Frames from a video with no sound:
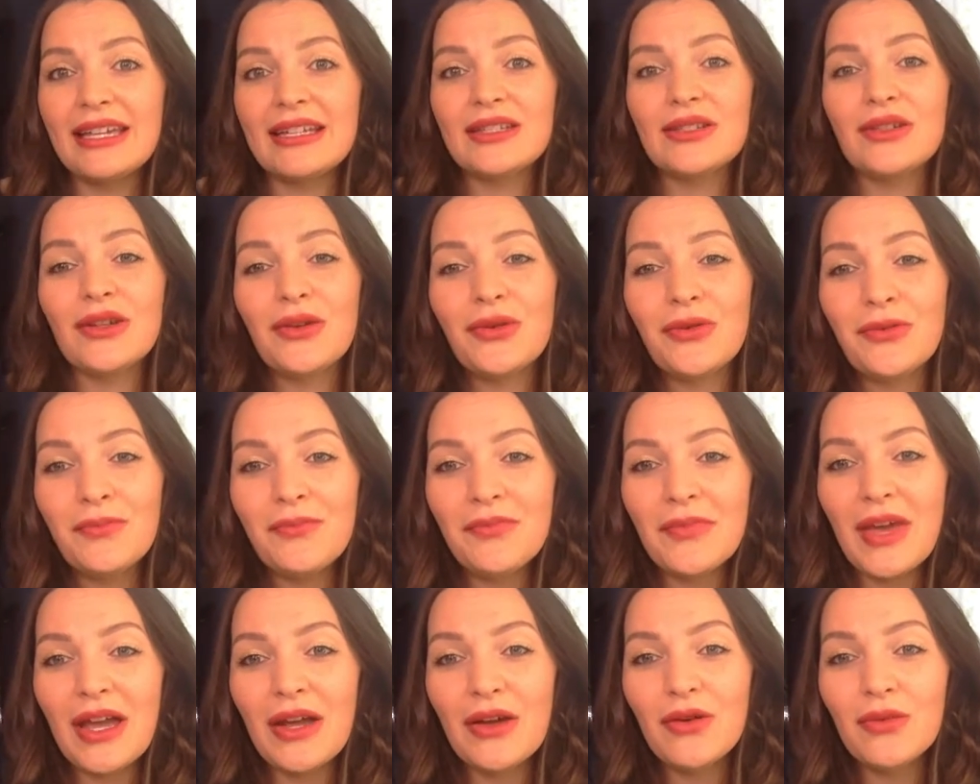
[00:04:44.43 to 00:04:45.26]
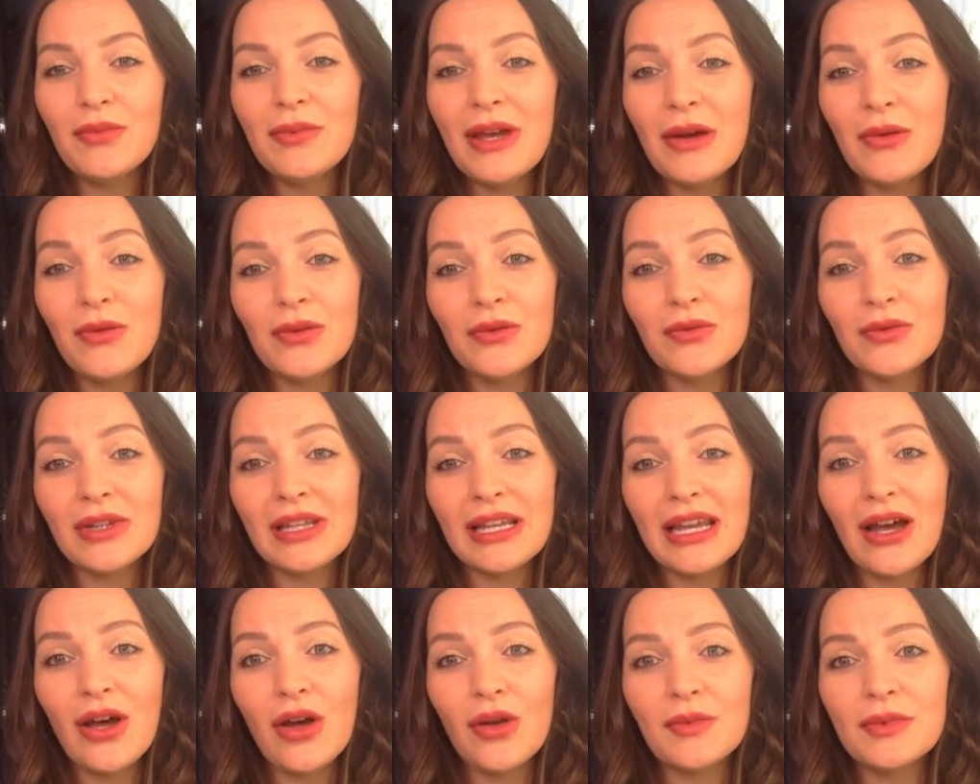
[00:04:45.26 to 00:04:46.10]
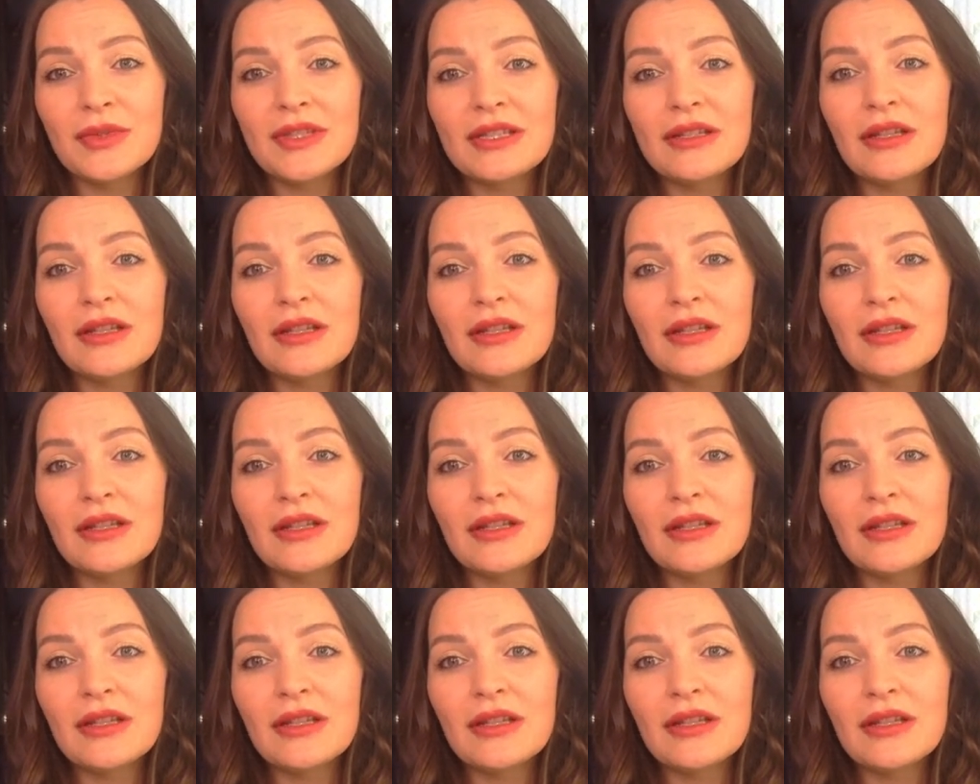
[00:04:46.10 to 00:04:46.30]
So I hope that one really helps.